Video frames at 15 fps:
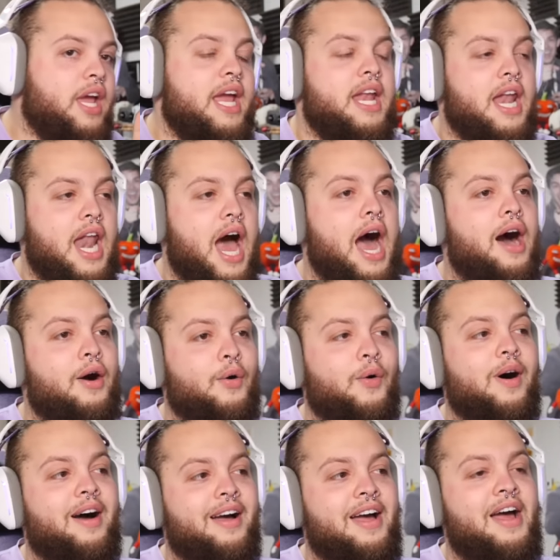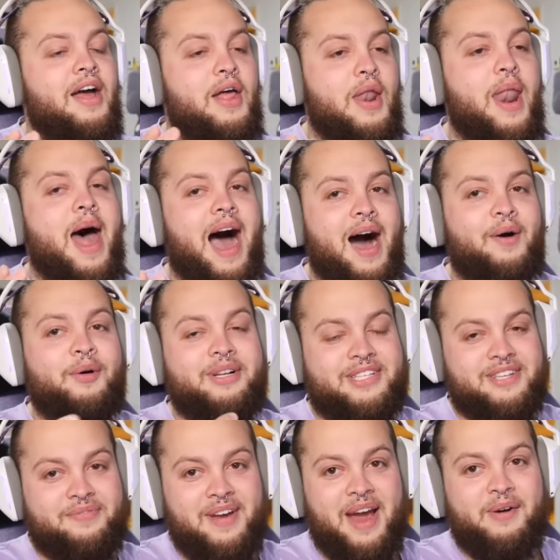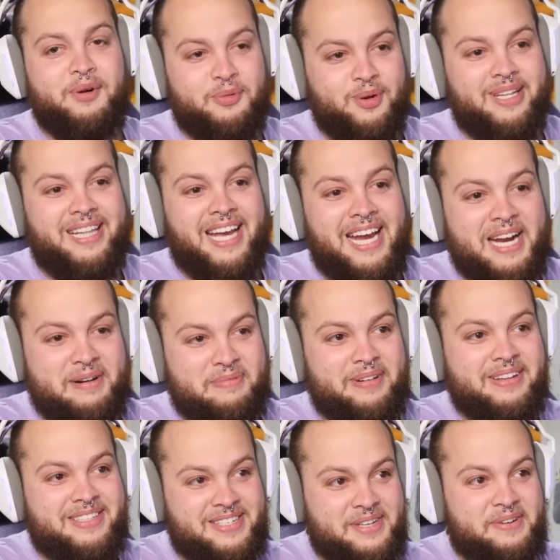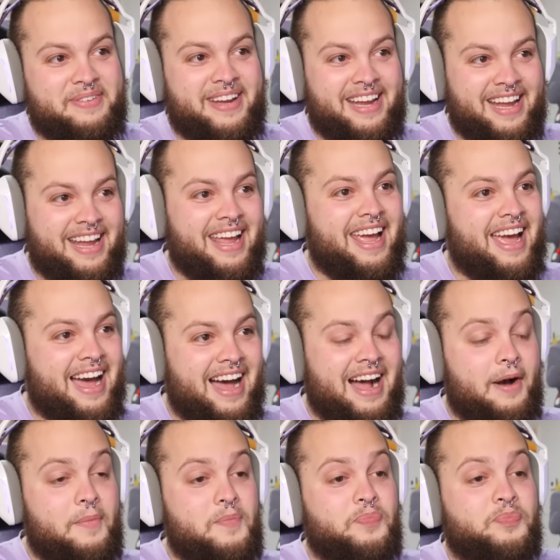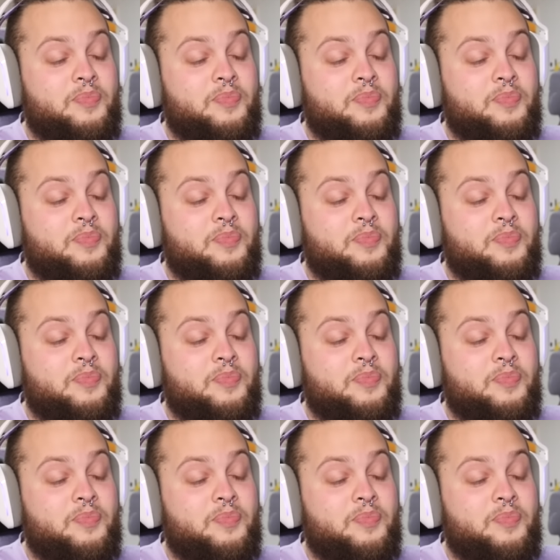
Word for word: okay, now it's very relatable to me, yeah.